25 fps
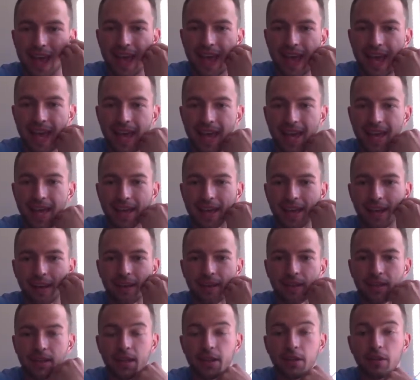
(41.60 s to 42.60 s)

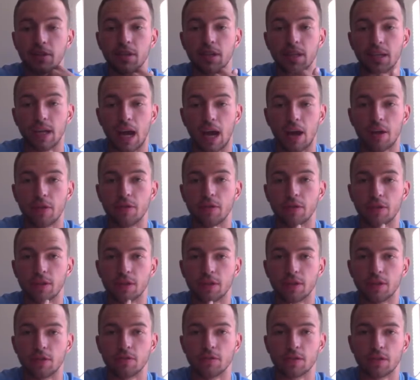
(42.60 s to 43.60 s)
and literally how you
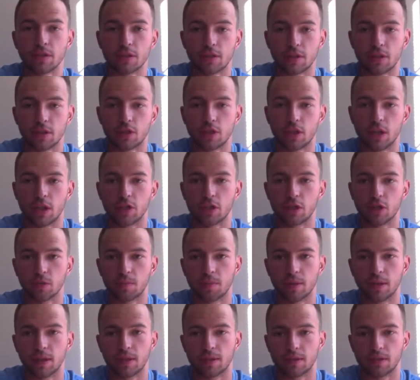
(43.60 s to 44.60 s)
can use this to change your
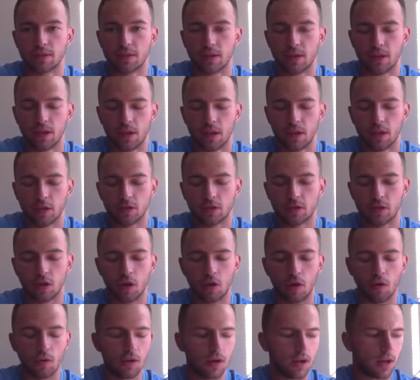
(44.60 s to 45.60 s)
pins.
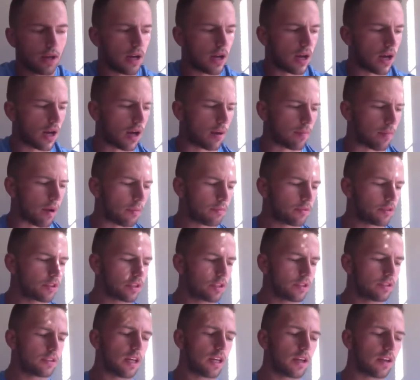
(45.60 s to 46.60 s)
So I'm just
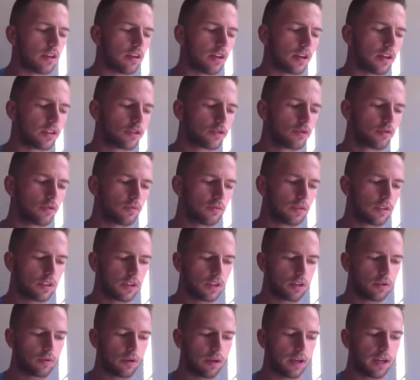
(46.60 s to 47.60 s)
going to take you guys through
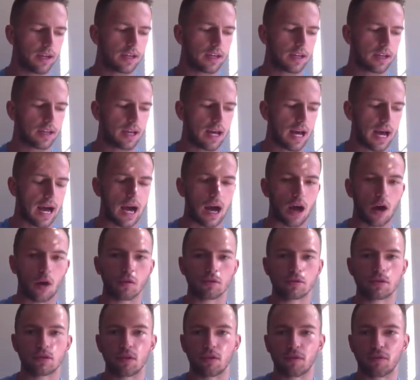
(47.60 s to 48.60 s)
really quick
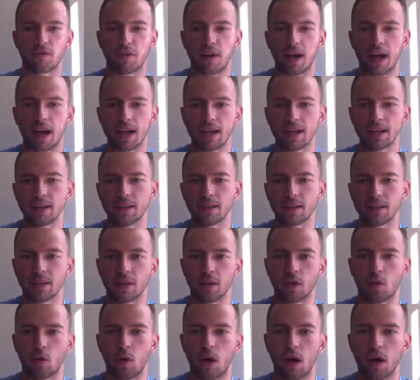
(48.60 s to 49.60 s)
how to find
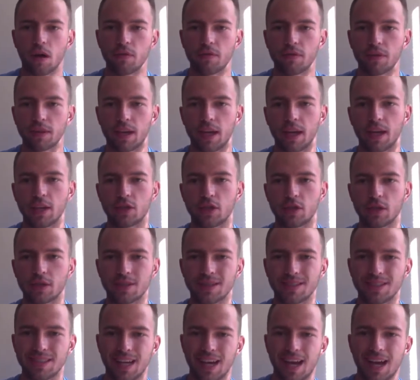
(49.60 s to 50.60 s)
the
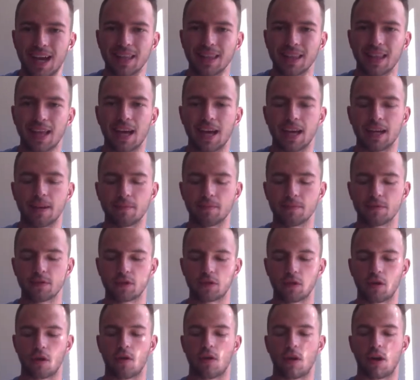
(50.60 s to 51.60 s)
qualifications online.
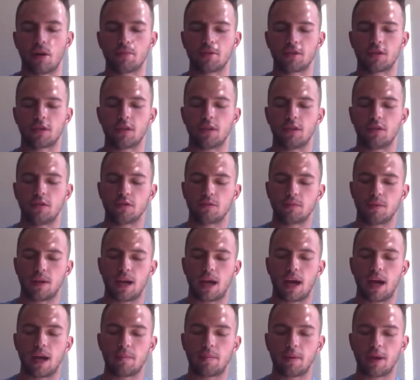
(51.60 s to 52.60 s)
So I'm just going to use
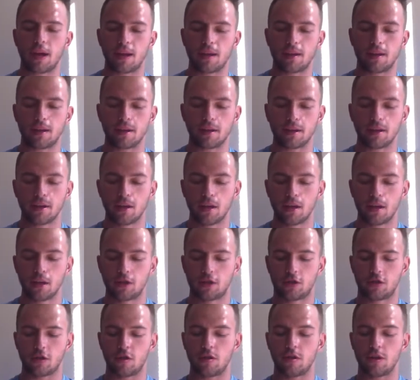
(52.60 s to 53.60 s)
my iPad here to
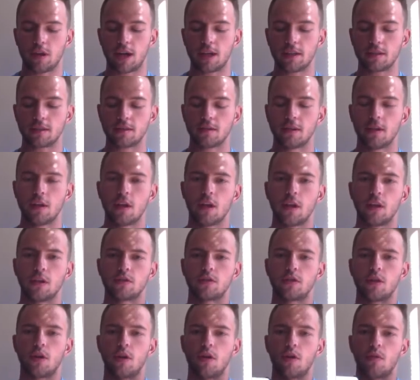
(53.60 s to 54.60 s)
show you guys.
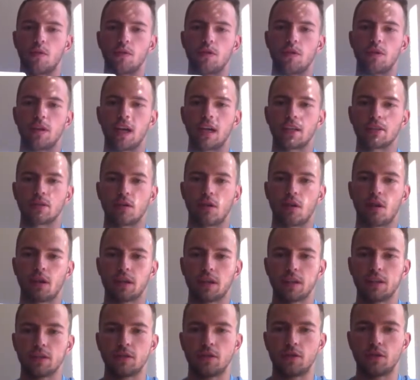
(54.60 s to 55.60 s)
So when you guys
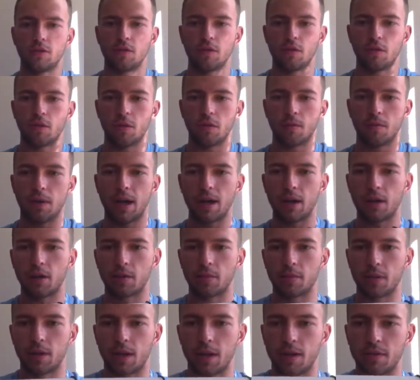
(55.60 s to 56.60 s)
log into your My
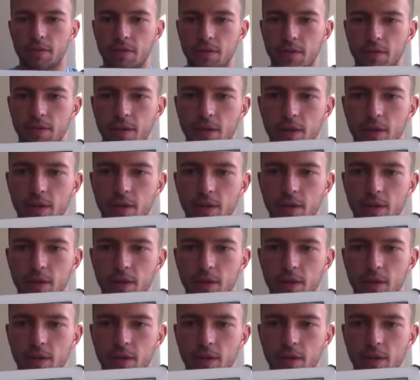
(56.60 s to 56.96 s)
Herbalife,